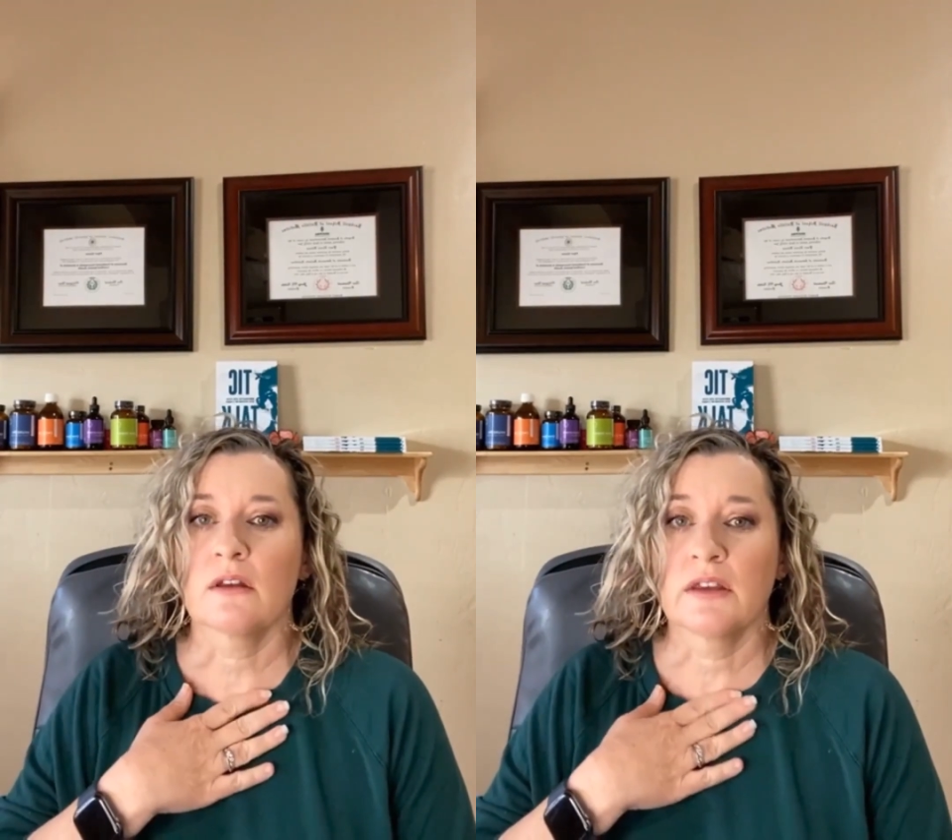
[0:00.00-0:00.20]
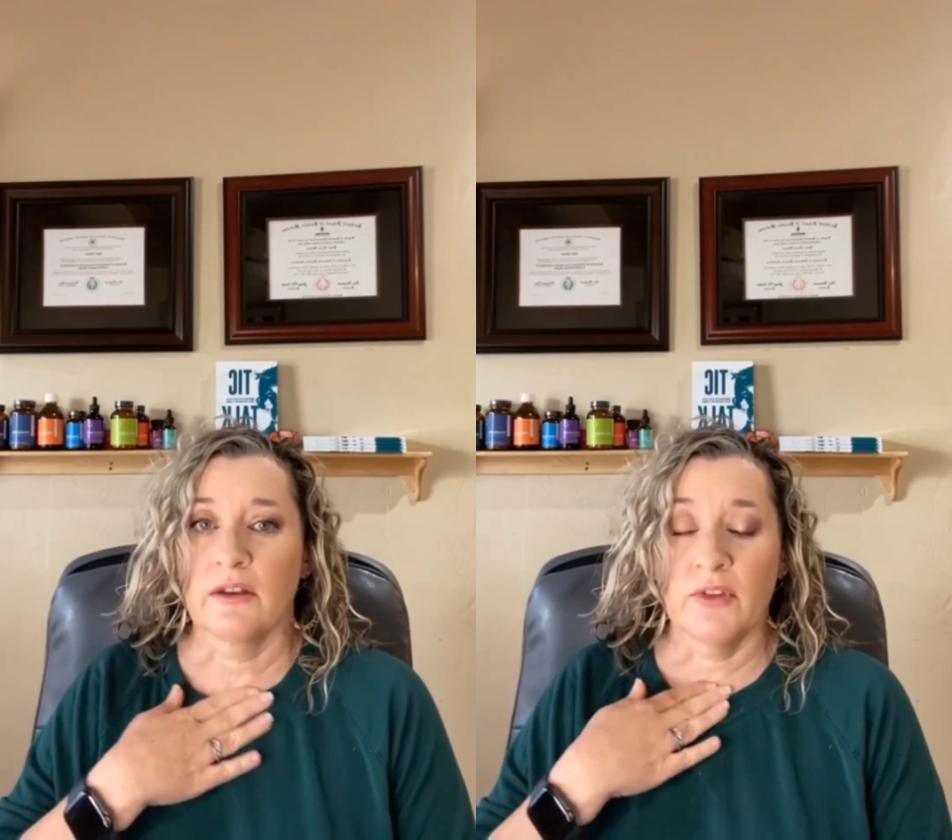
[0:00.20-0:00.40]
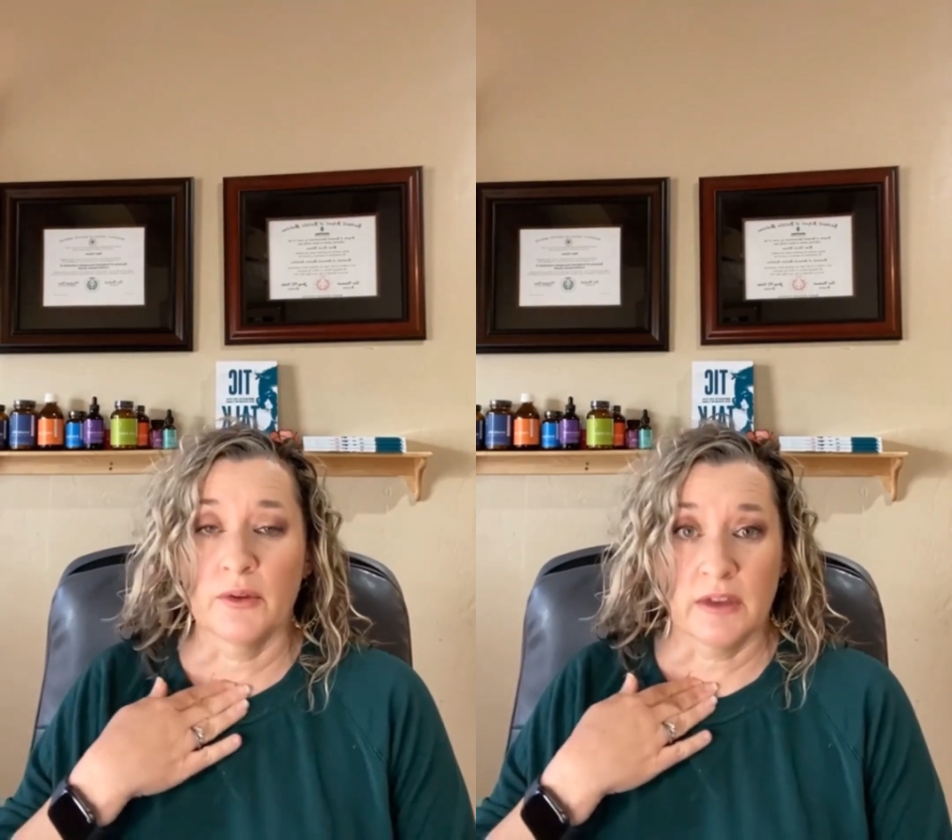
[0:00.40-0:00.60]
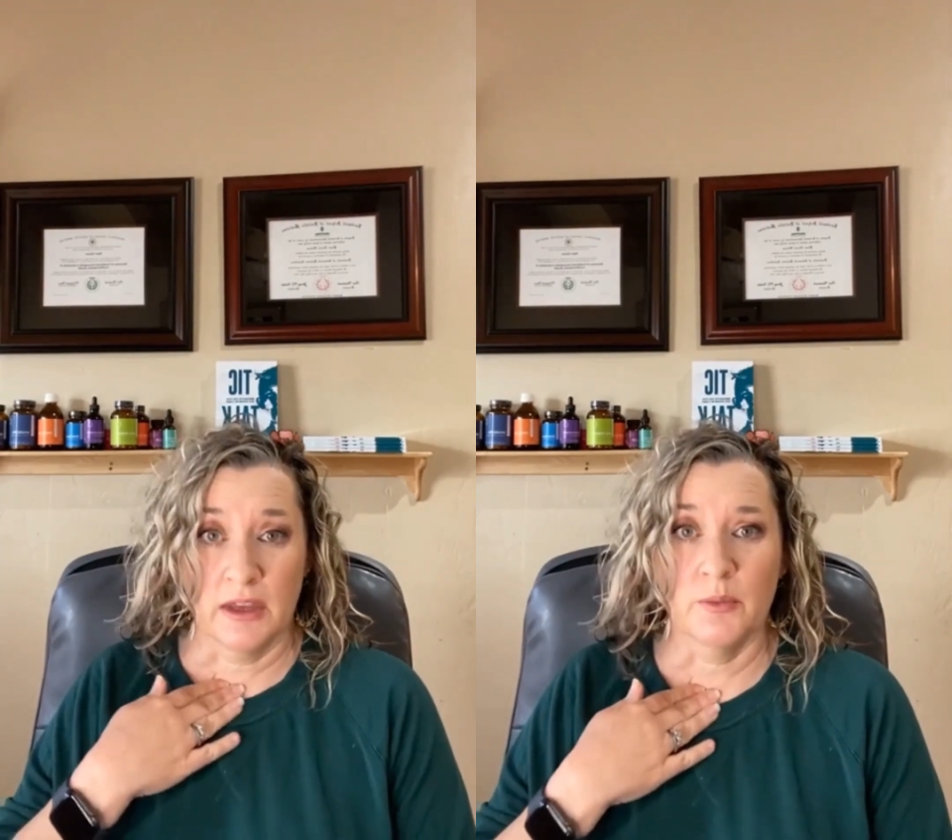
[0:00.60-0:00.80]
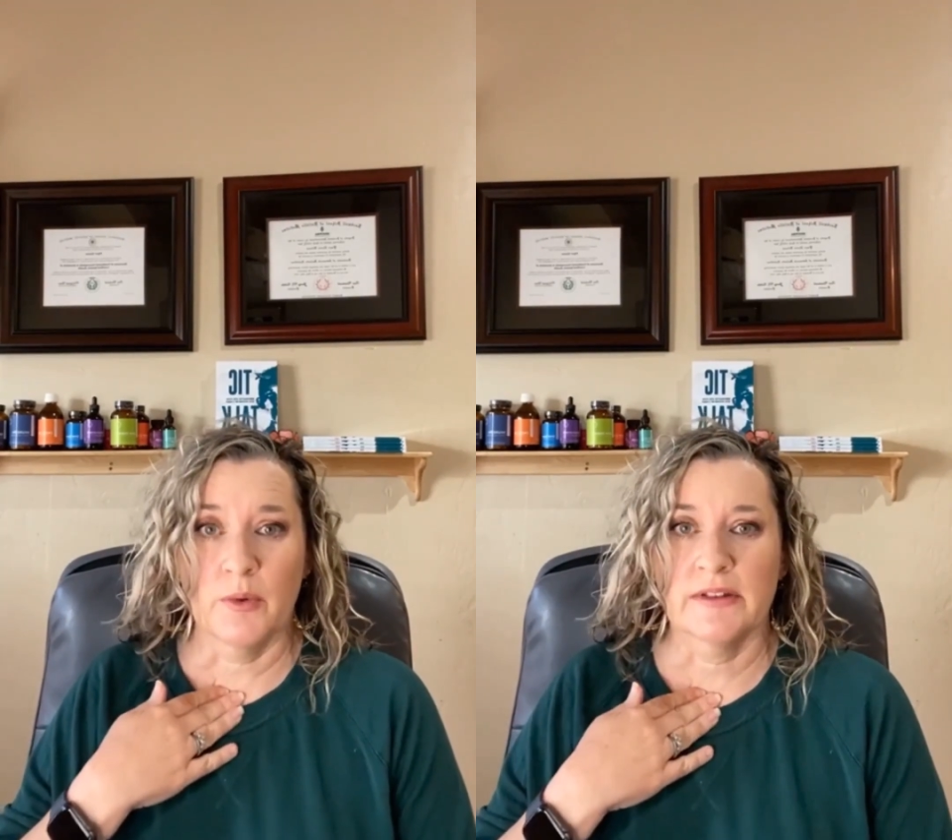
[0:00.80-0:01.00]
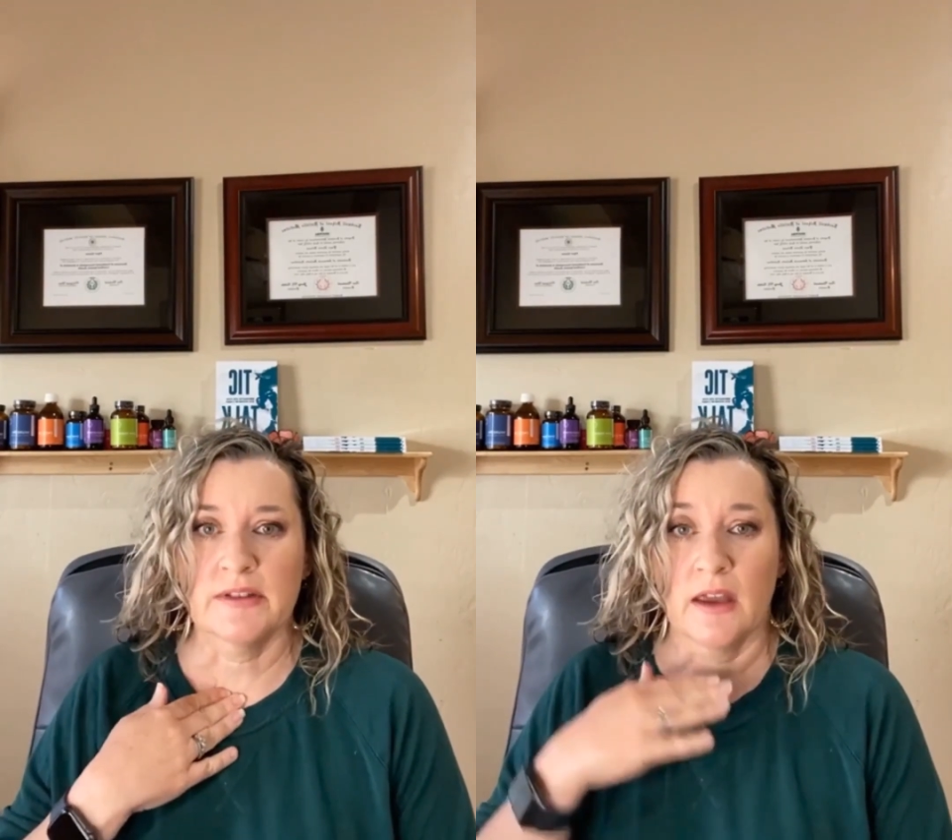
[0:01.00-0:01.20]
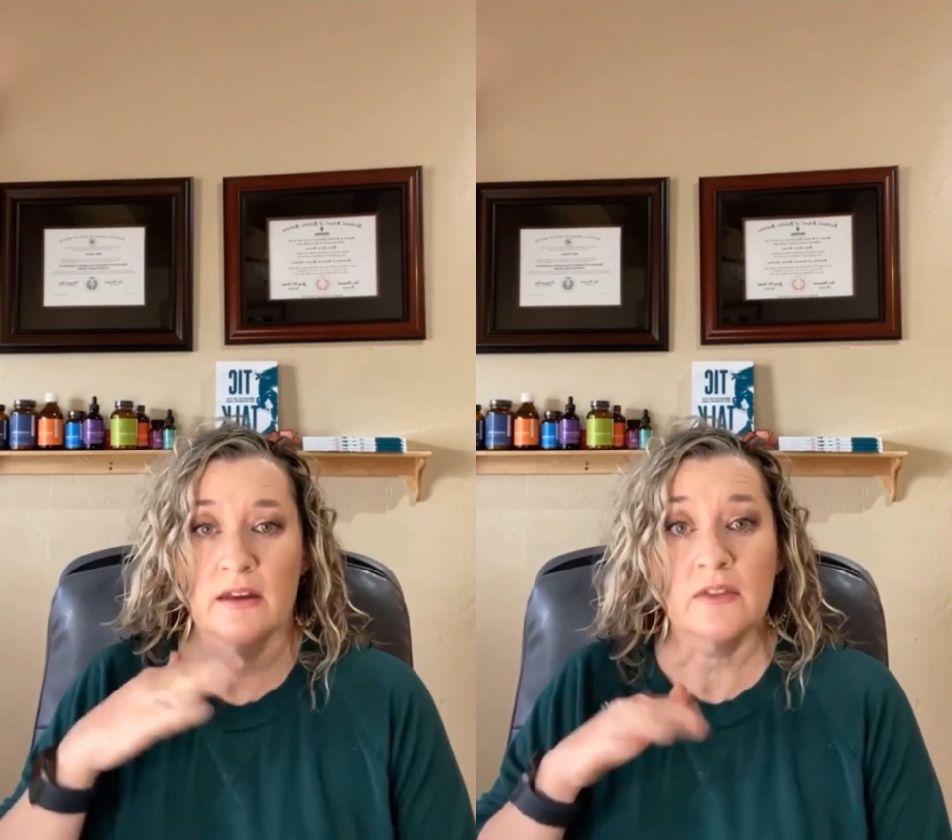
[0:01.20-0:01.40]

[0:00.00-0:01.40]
give the kid a brain scan,